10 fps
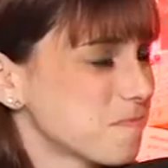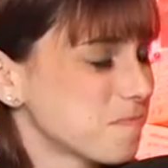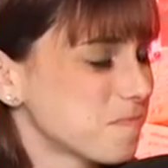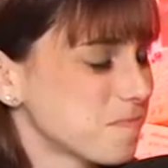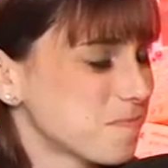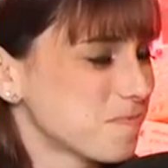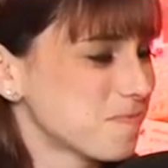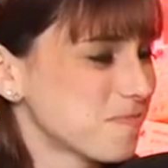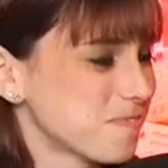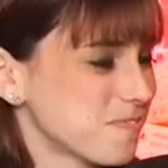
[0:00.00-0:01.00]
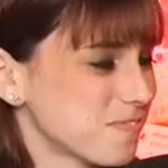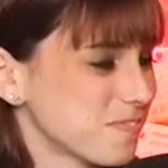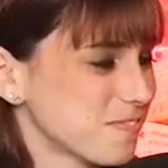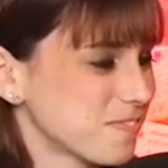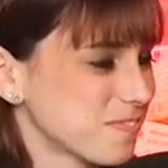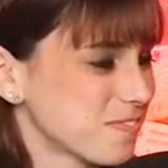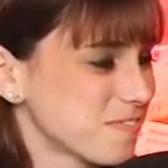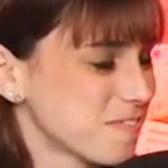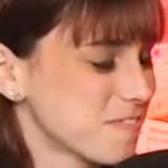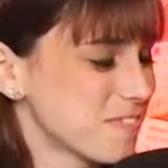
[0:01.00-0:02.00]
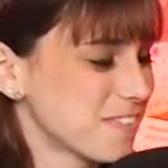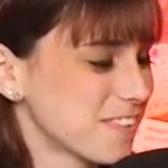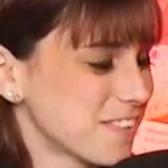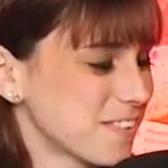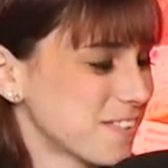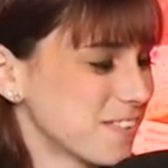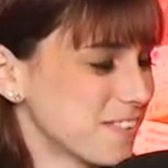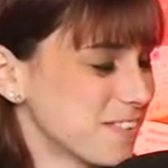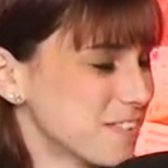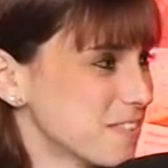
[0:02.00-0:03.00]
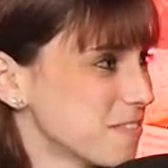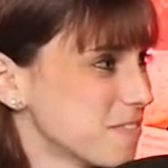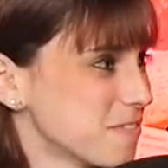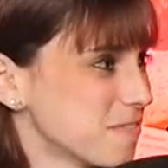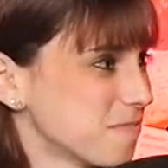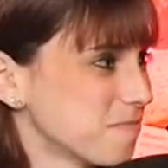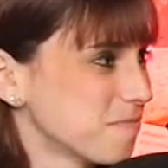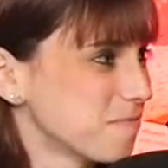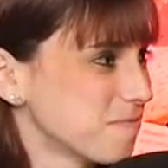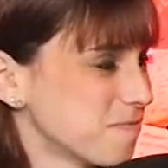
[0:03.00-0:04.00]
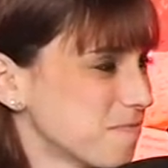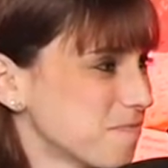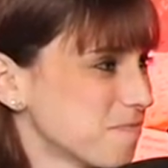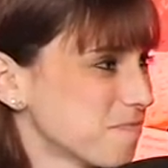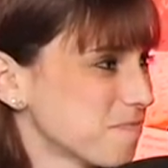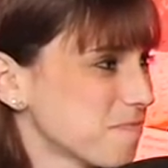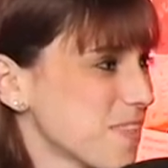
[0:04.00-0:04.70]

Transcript: No words are spoken by the person on screen.